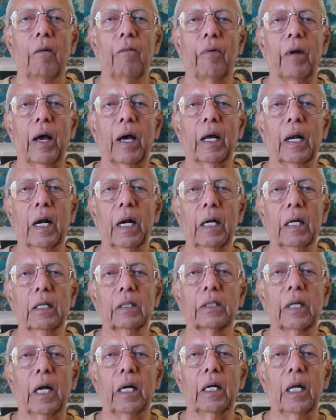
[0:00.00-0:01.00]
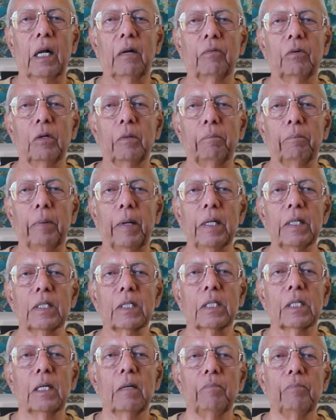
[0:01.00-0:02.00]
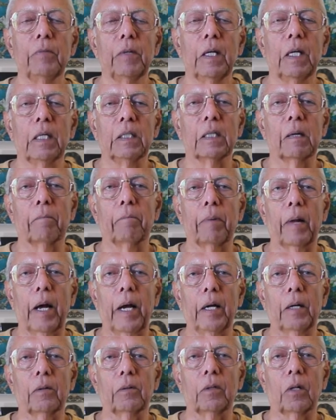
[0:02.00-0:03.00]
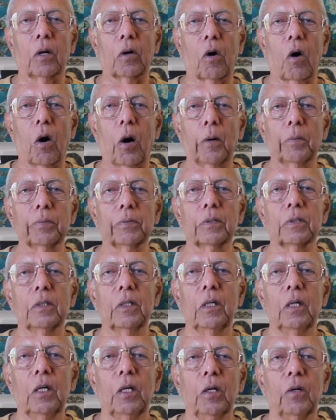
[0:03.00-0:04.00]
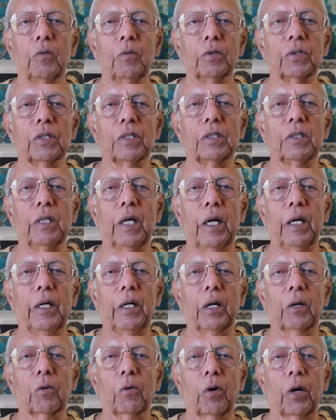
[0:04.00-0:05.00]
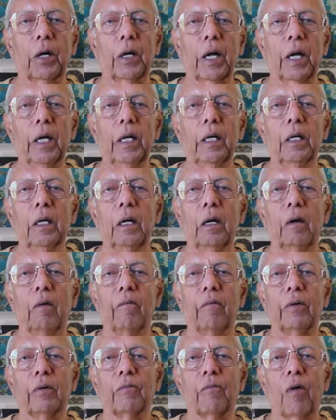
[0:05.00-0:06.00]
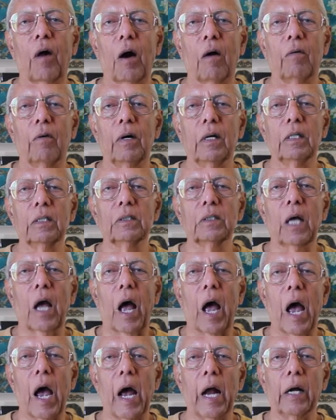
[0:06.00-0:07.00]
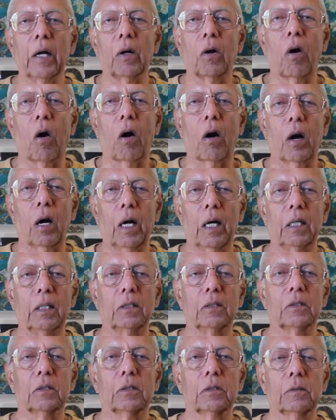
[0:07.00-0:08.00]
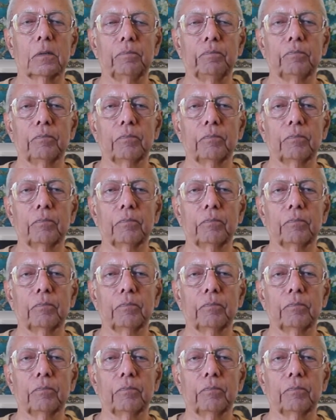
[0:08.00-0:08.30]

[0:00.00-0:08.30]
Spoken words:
Fragrant sandalwood paste is applied to the corpse, which is then decorated with flowers and garlands.